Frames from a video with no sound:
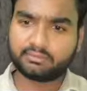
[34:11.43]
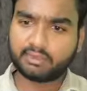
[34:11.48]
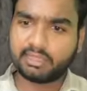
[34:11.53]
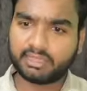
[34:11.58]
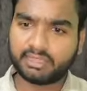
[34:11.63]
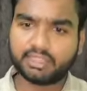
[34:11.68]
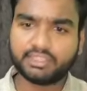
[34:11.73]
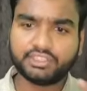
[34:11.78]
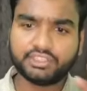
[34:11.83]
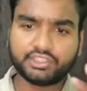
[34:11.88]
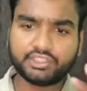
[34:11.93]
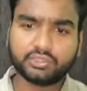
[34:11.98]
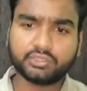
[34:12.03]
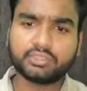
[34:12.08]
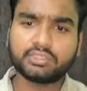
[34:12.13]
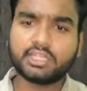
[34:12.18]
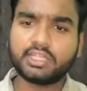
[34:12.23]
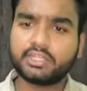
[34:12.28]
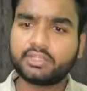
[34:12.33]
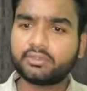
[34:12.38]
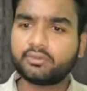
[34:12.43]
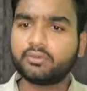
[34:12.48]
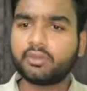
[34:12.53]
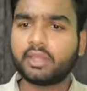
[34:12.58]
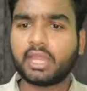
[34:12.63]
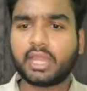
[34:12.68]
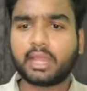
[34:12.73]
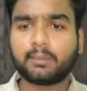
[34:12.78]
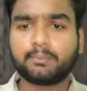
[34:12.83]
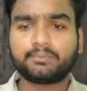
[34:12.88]
and ensure that you
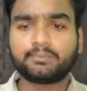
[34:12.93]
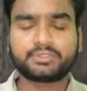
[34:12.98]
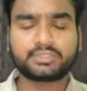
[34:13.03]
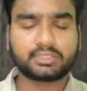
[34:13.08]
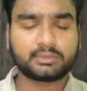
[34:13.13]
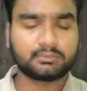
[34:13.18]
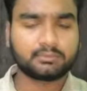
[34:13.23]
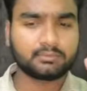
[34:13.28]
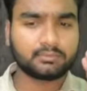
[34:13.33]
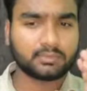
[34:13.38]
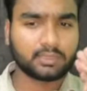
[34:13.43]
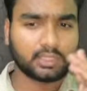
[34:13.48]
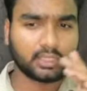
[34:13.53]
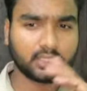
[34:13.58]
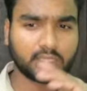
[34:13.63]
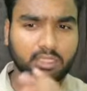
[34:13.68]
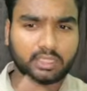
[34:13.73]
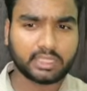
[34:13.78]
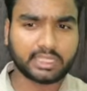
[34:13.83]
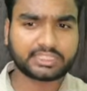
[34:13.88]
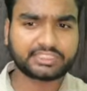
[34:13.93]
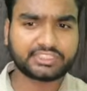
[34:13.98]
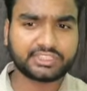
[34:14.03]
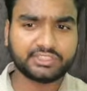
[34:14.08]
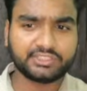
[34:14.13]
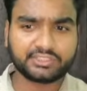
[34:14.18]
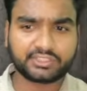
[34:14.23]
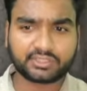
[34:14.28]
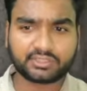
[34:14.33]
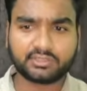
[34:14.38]
have some
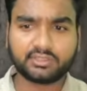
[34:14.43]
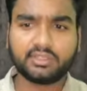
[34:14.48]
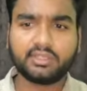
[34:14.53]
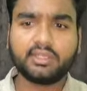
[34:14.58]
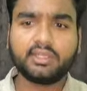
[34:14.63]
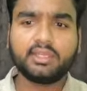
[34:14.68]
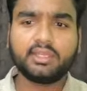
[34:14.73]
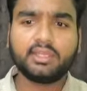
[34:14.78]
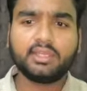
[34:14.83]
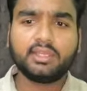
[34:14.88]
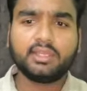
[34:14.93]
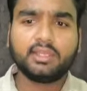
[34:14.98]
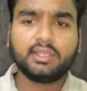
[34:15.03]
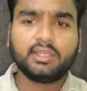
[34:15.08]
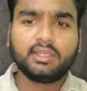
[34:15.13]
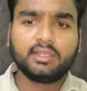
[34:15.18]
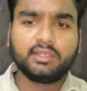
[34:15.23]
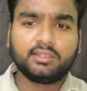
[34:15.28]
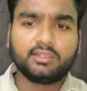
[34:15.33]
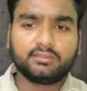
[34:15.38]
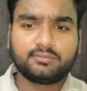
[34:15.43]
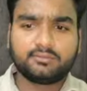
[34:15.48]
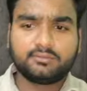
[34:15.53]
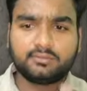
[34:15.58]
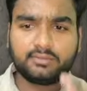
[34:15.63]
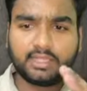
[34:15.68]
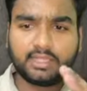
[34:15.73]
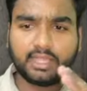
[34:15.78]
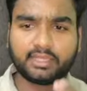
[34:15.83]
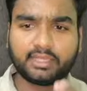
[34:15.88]
extension
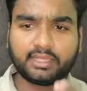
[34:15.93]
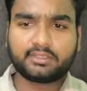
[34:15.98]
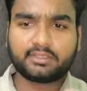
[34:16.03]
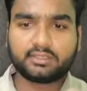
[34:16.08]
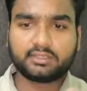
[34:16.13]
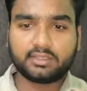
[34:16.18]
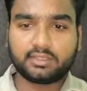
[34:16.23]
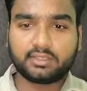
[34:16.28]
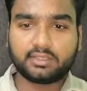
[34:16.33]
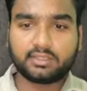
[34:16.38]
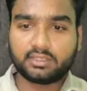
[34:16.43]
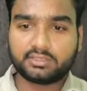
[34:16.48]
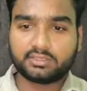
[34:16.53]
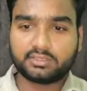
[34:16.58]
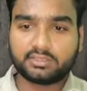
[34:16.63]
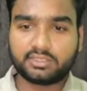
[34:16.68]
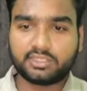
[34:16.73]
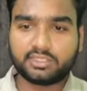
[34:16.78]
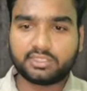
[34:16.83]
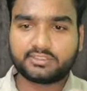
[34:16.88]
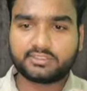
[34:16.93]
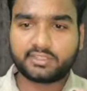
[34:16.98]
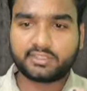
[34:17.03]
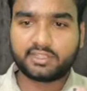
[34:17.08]
like sorry, it's the